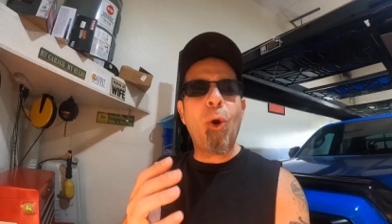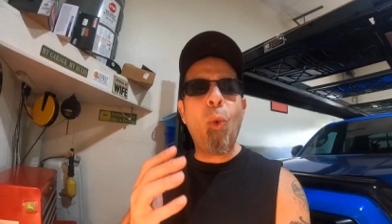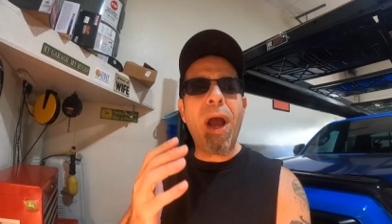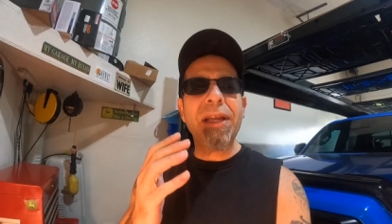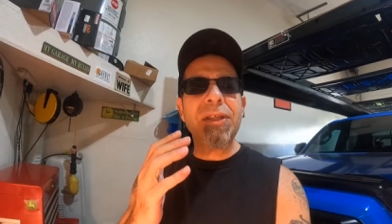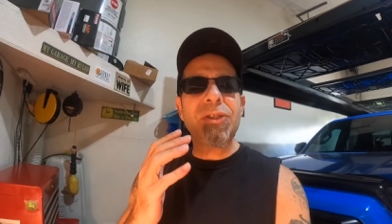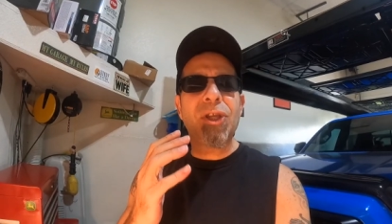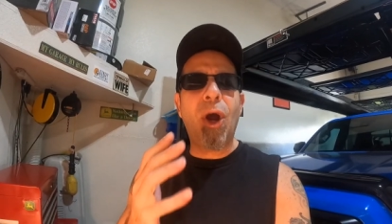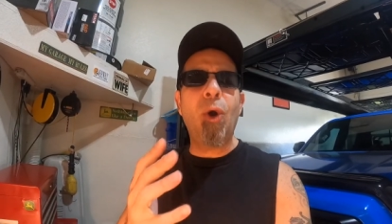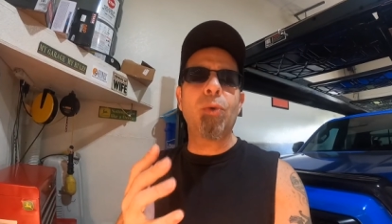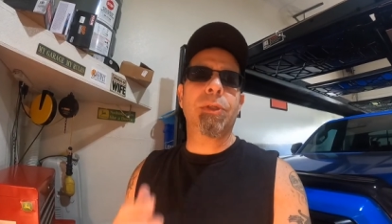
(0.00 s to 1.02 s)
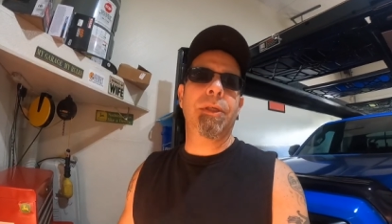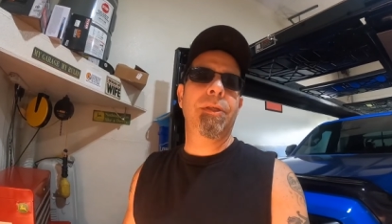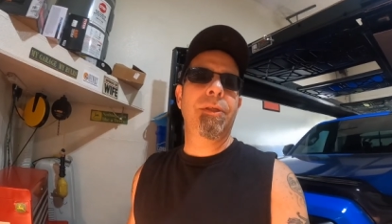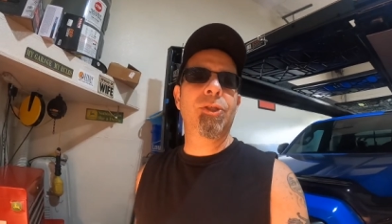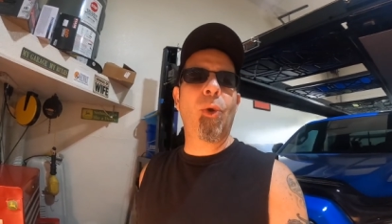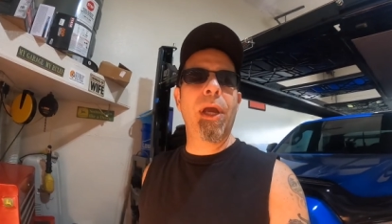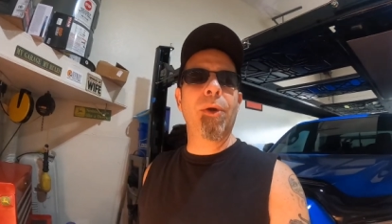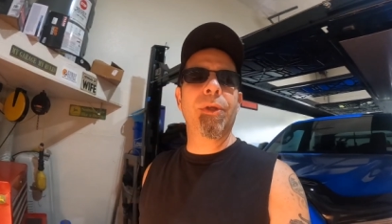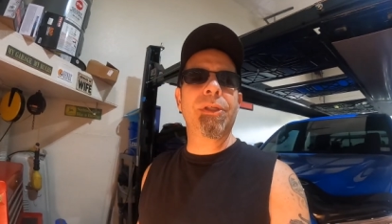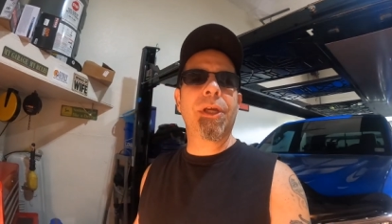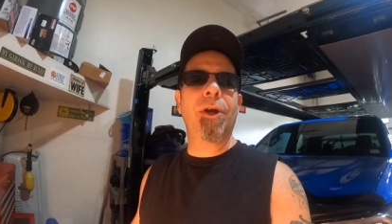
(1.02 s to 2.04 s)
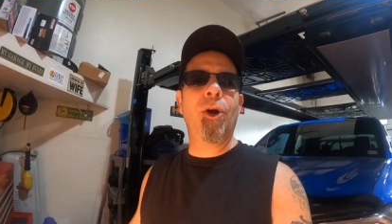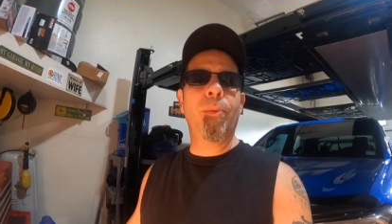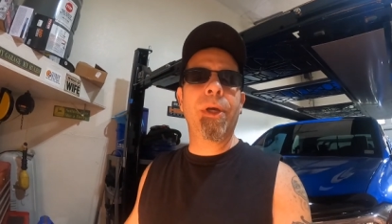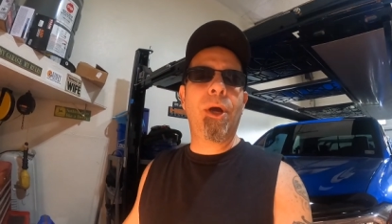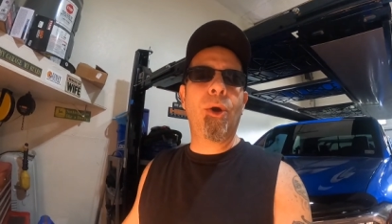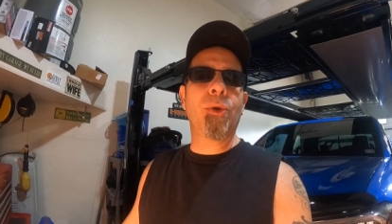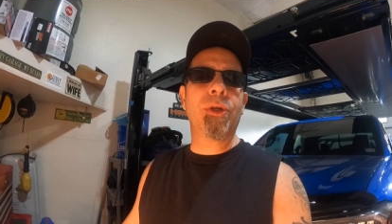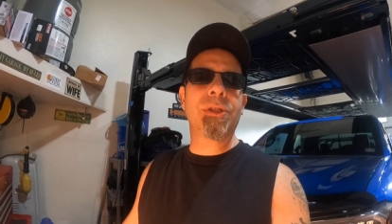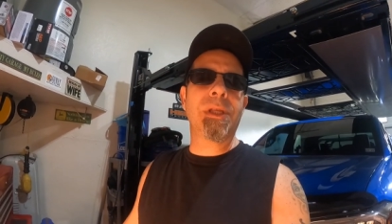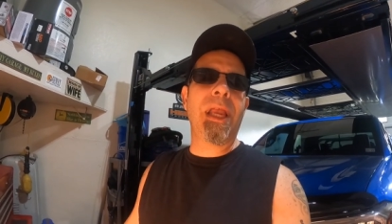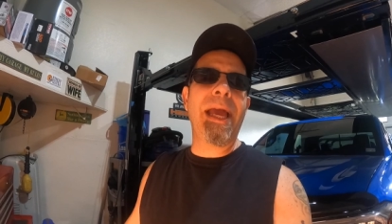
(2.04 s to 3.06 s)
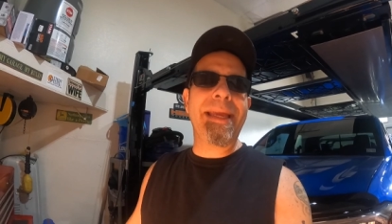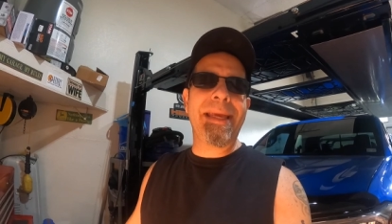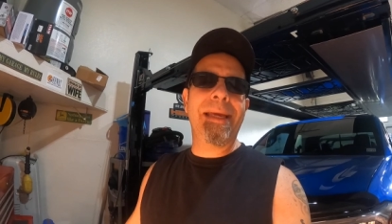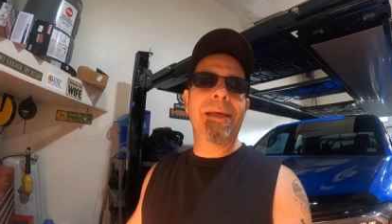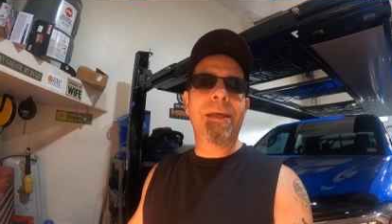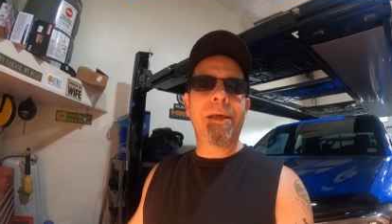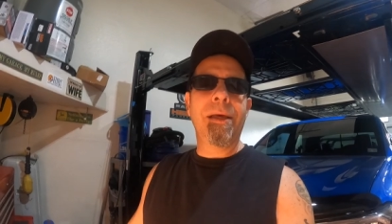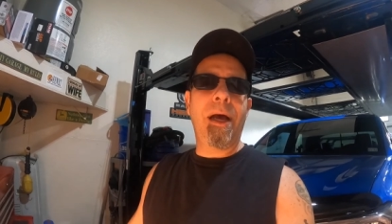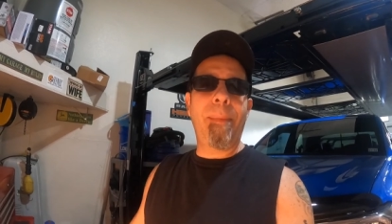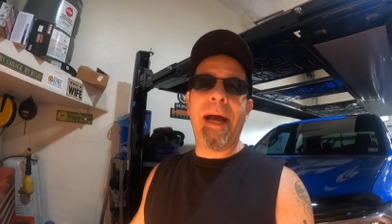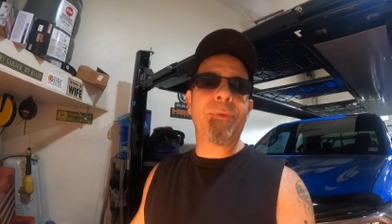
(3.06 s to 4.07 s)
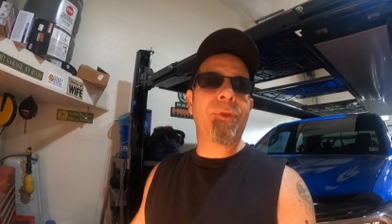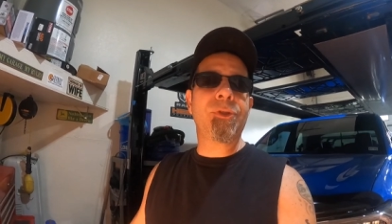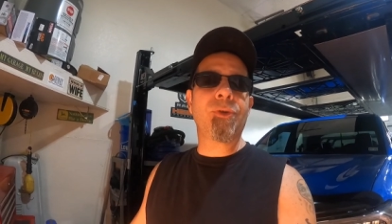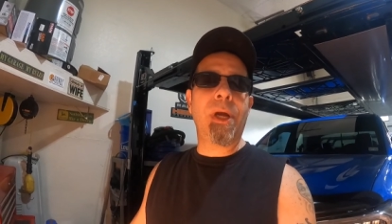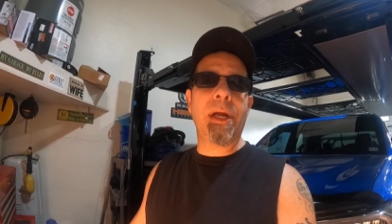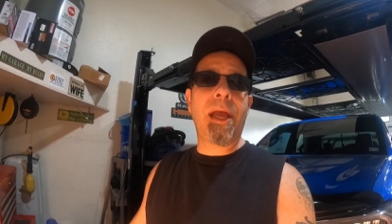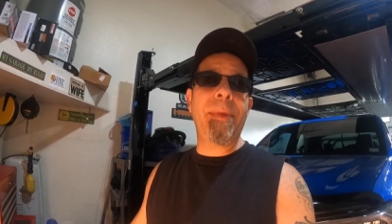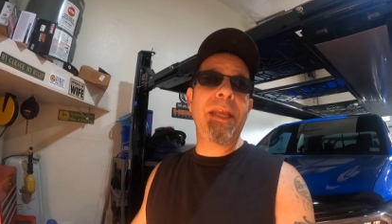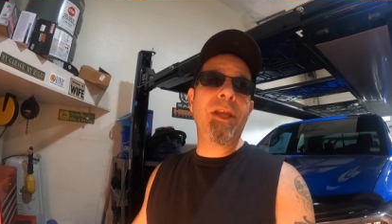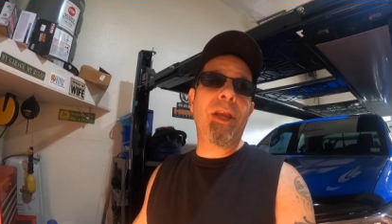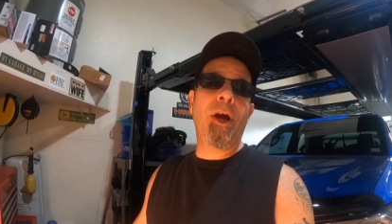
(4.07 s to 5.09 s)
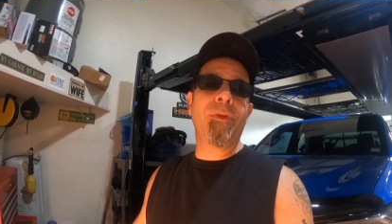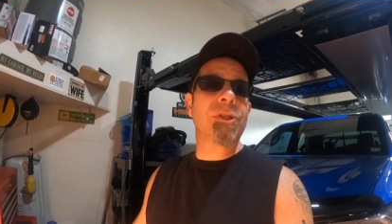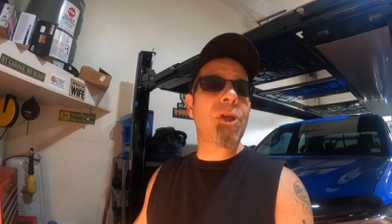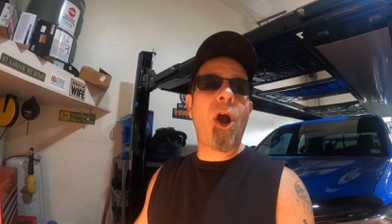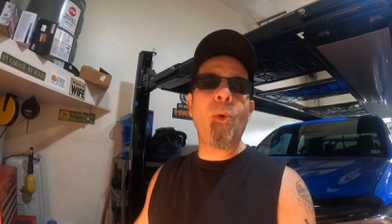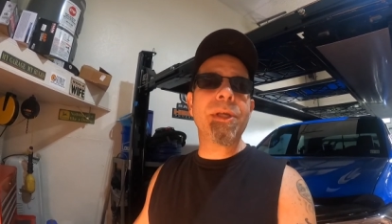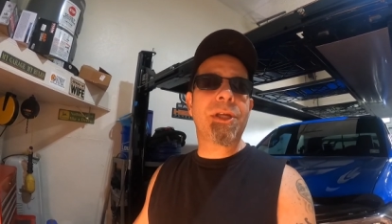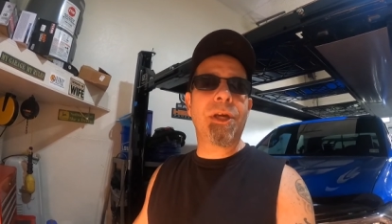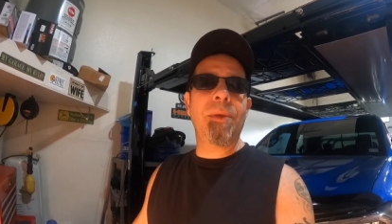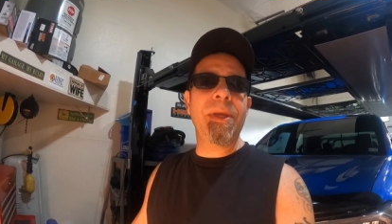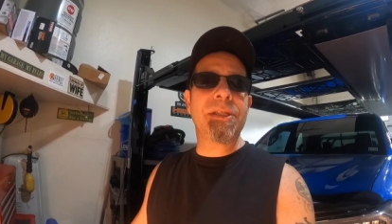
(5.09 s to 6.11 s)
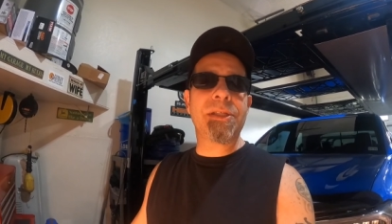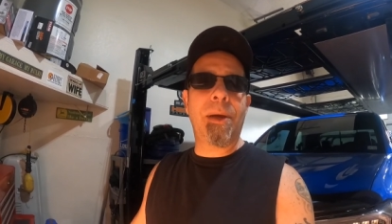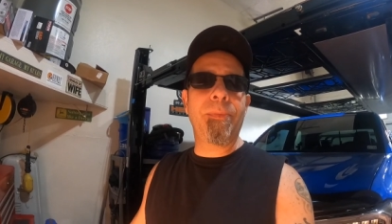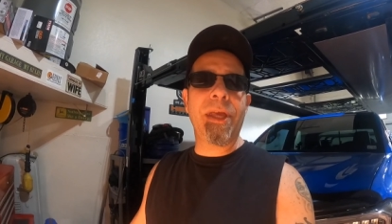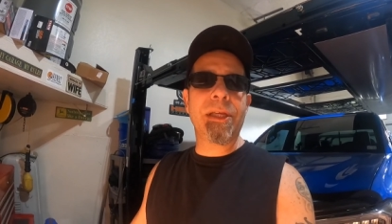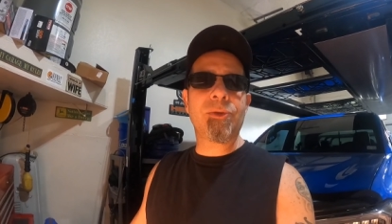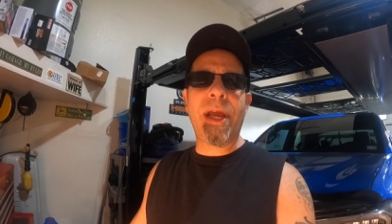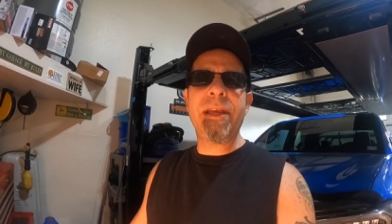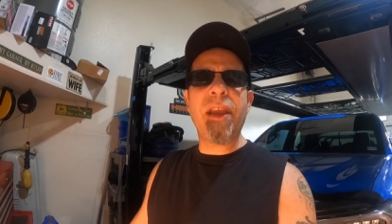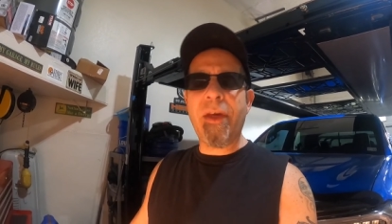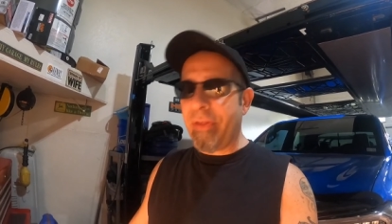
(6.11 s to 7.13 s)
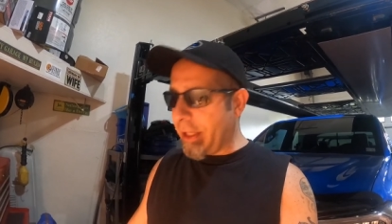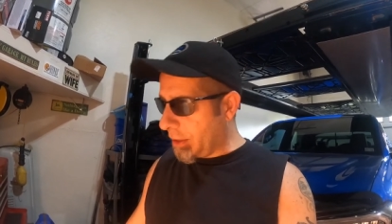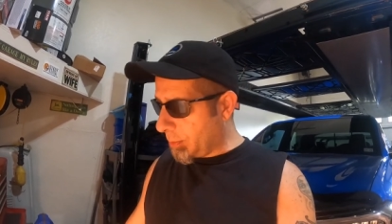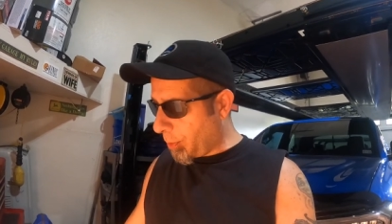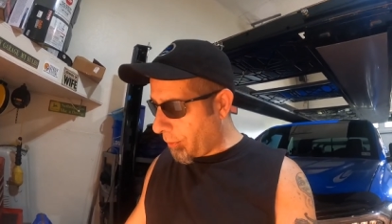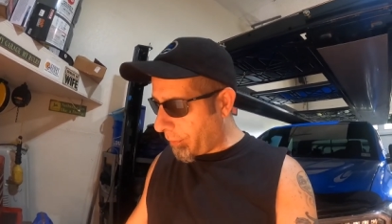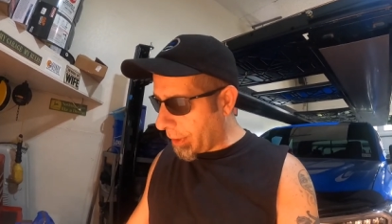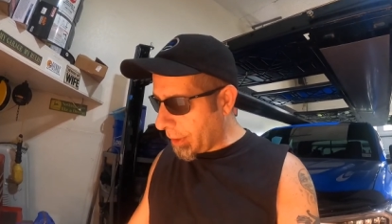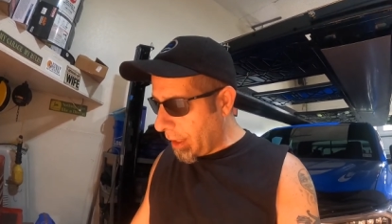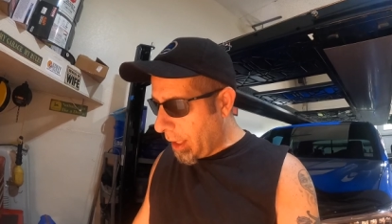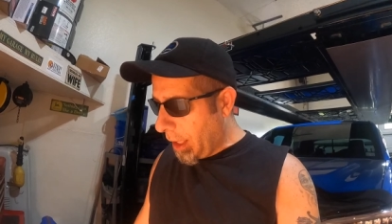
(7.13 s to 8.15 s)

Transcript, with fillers: So what don't Toyota Tacoma owners like about the truck? I mean, you know, there's always going to be some things, right? Nothing is perfect.